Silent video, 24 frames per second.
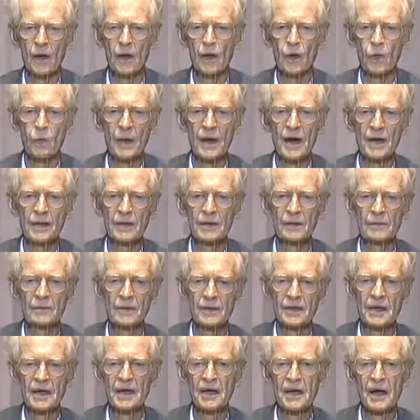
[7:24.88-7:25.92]

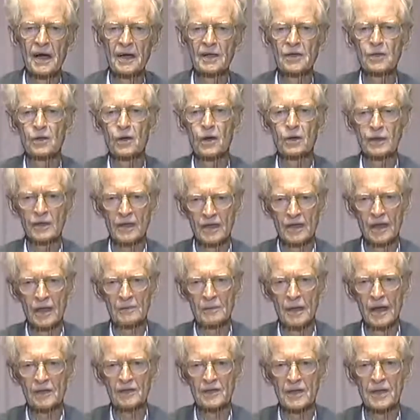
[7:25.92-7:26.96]
When they are talking
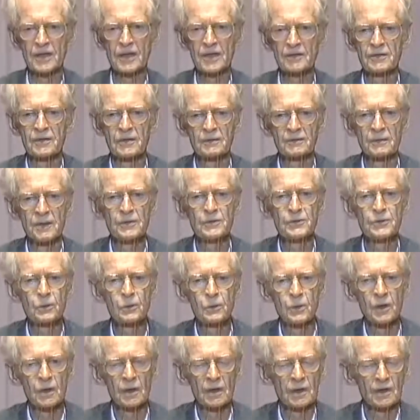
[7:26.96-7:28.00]
about the
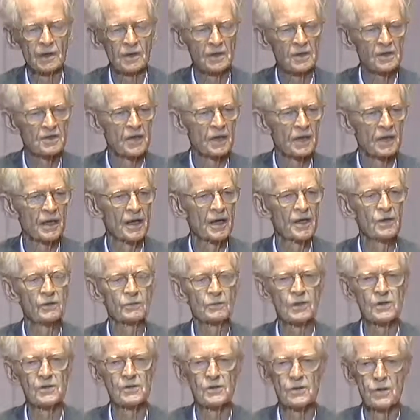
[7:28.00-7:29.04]
individual, it is a
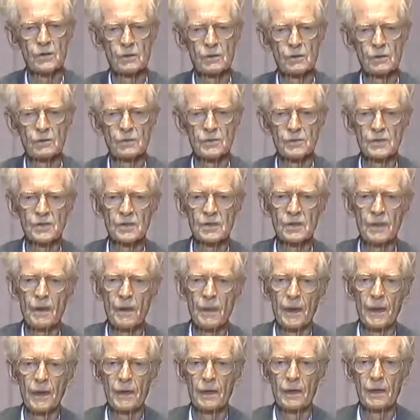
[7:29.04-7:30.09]
language used
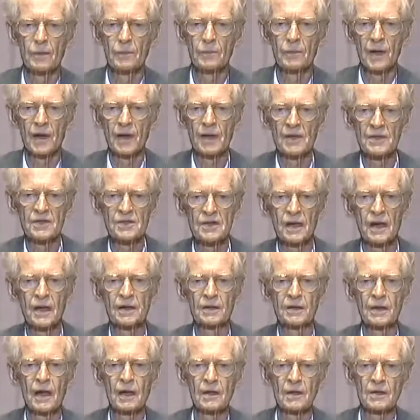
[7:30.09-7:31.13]
by
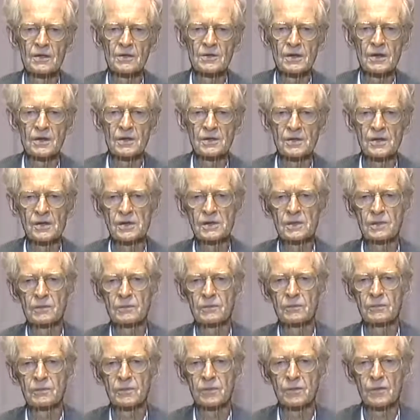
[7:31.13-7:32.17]
psychologists,
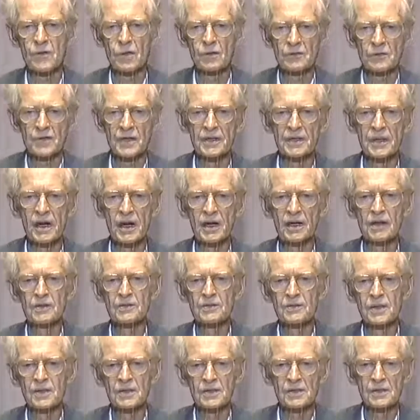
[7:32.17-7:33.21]

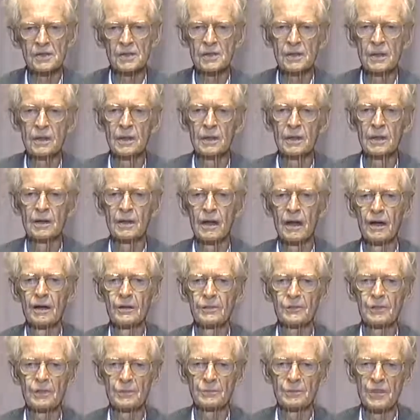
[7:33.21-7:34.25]
sociologists,
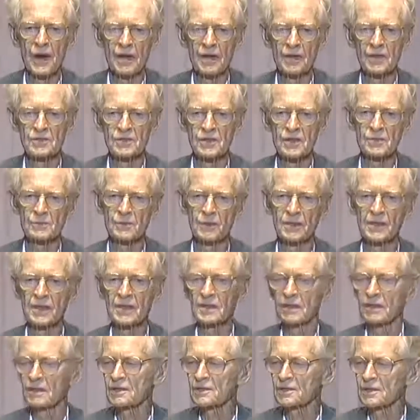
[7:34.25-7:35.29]
anthropologists,
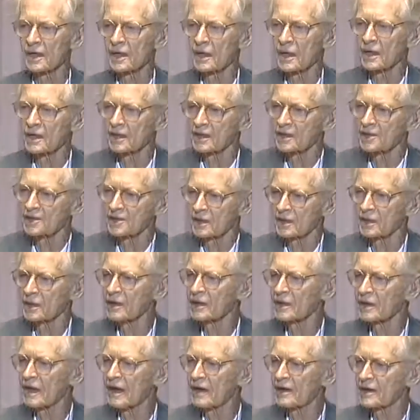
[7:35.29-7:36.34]
political scientists, and
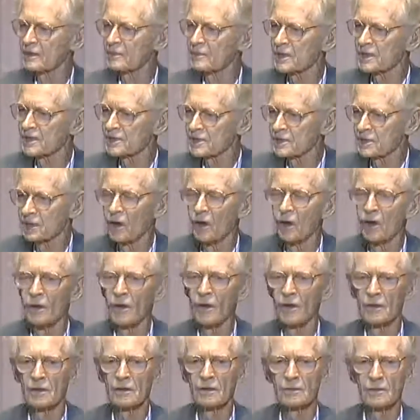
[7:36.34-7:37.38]
economists,
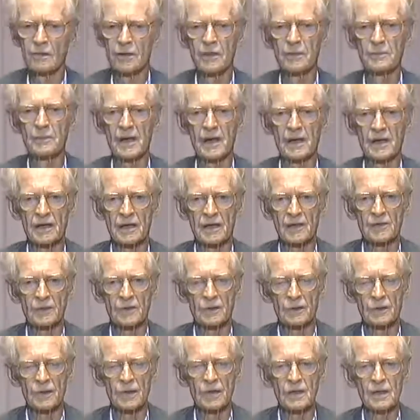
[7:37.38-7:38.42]
all the
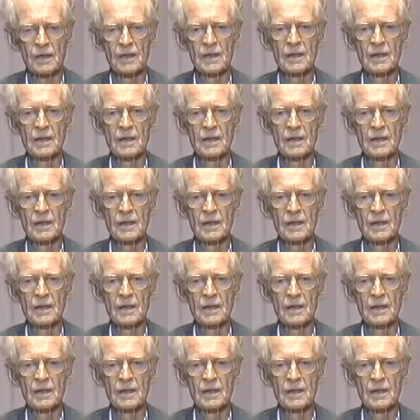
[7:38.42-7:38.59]
behavioral